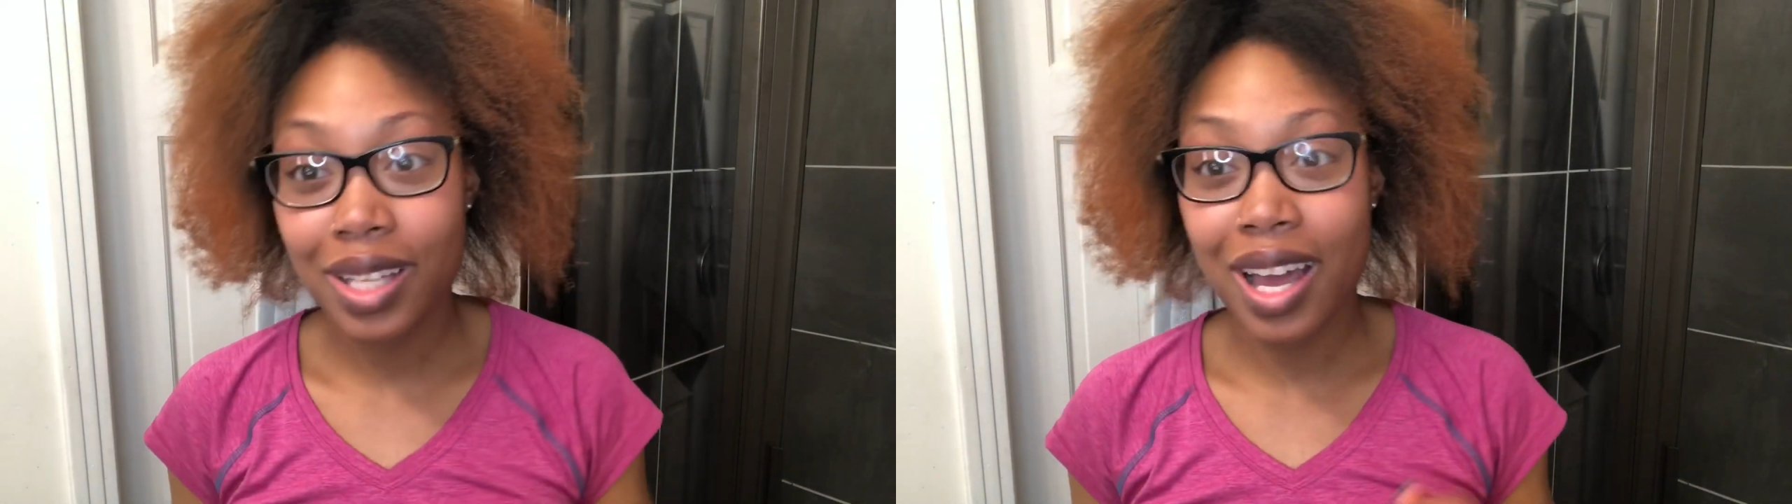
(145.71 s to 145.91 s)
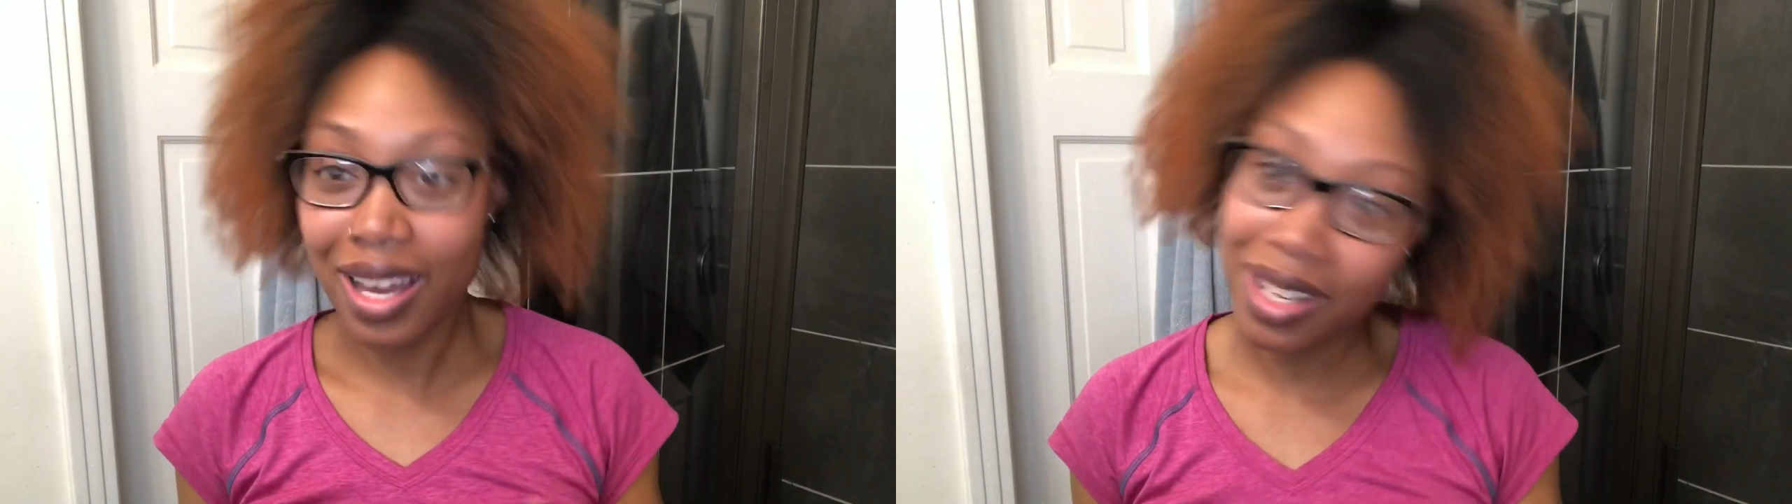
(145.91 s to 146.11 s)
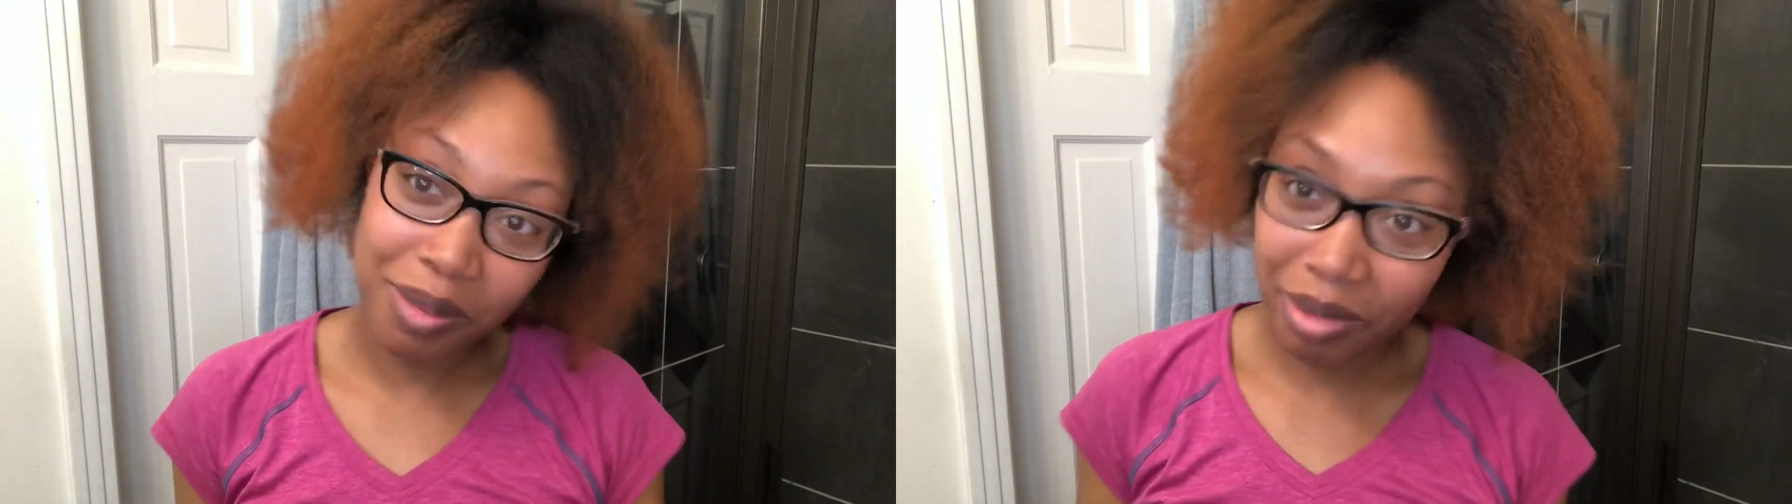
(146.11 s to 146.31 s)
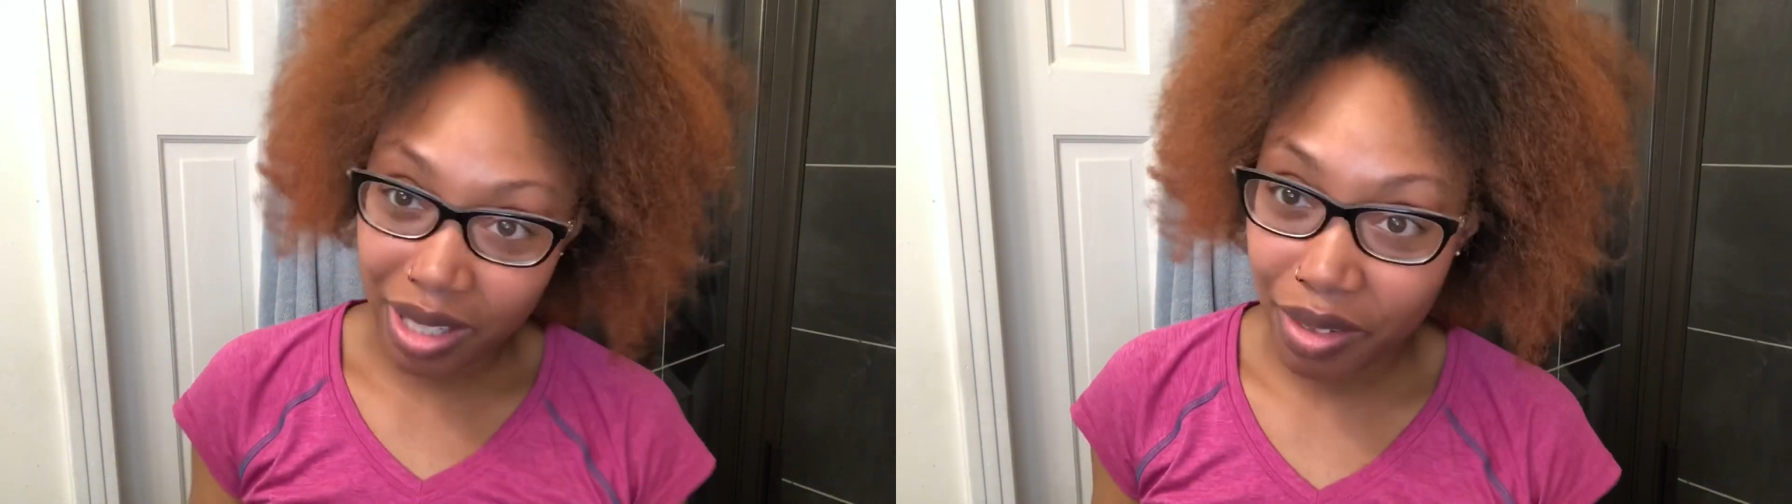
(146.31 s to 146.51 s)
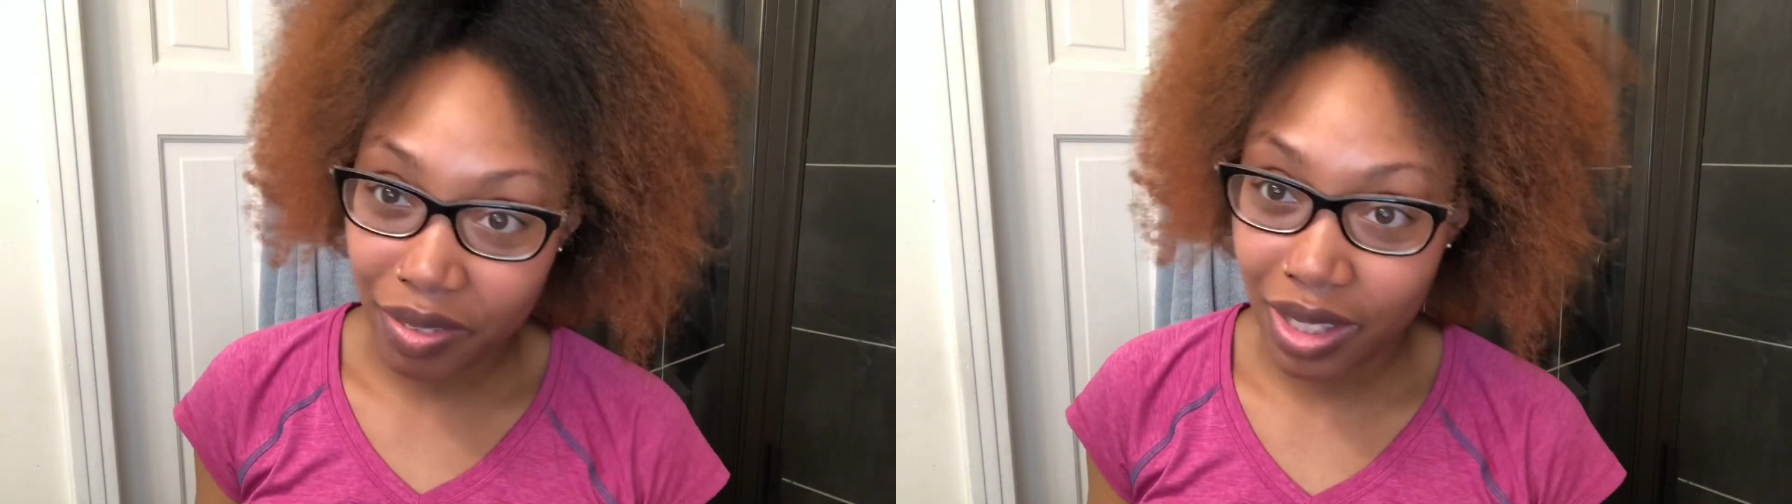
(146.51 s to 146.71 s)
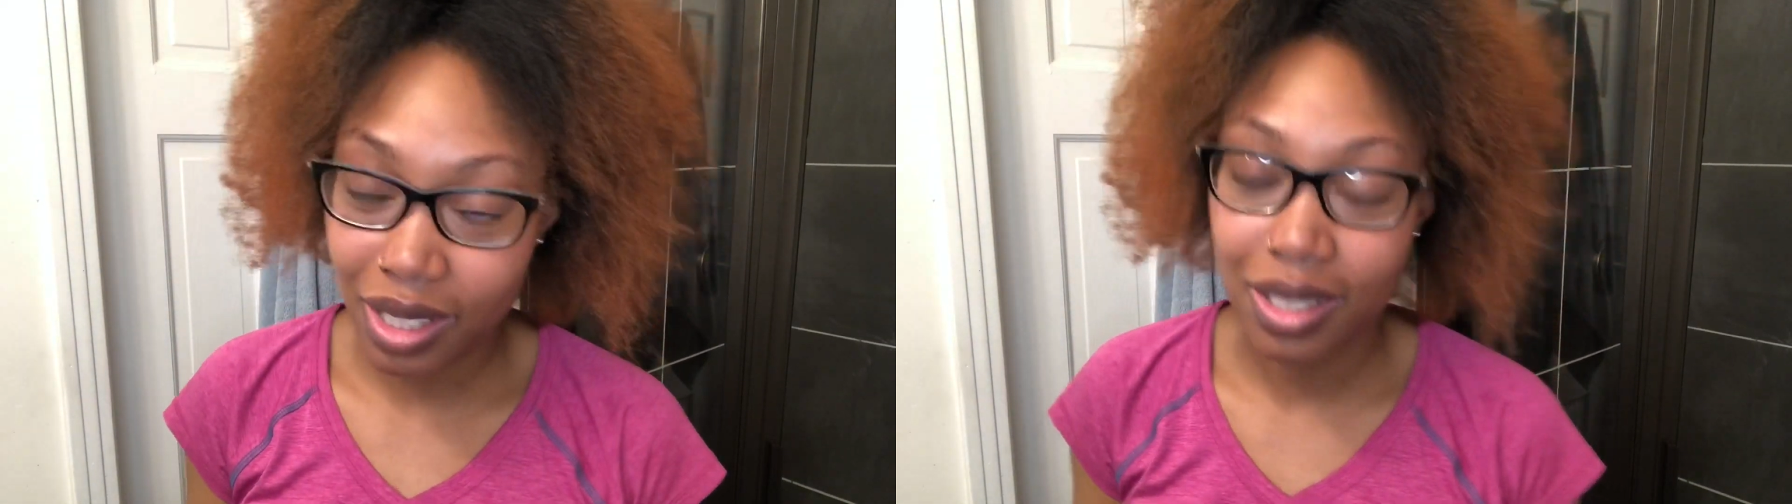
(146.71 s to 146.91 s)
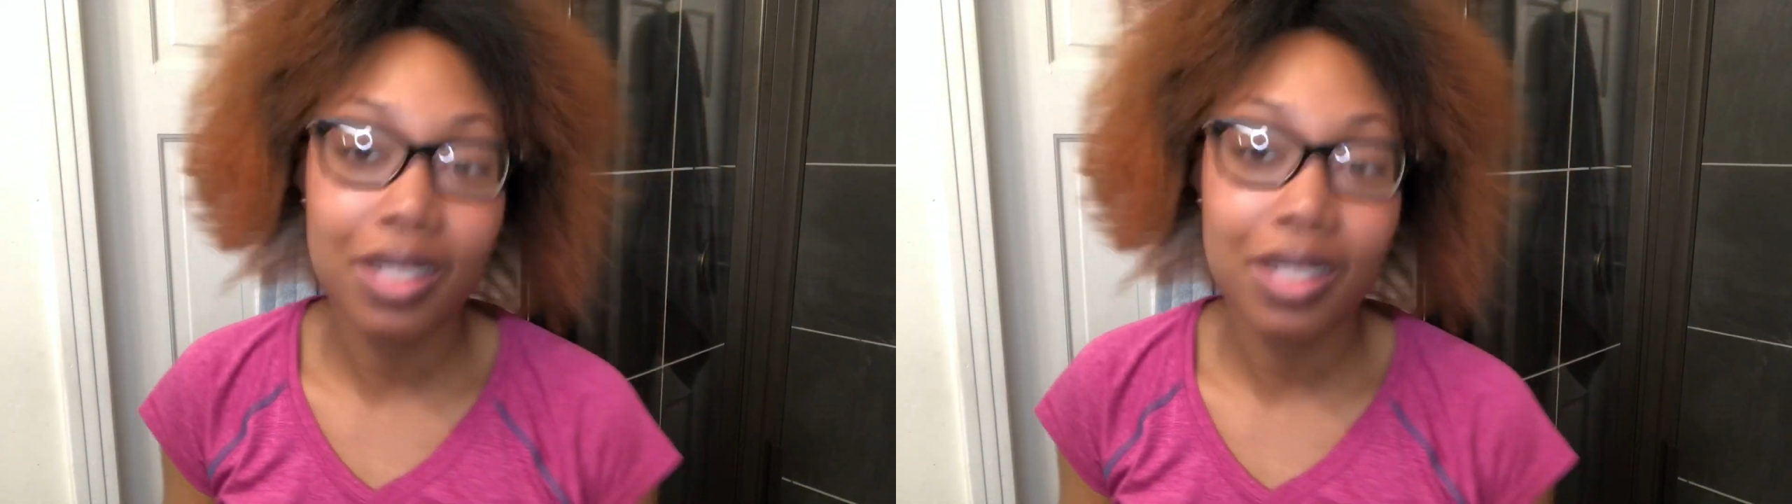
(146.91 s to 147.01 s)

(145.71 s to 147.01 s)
I am loving this.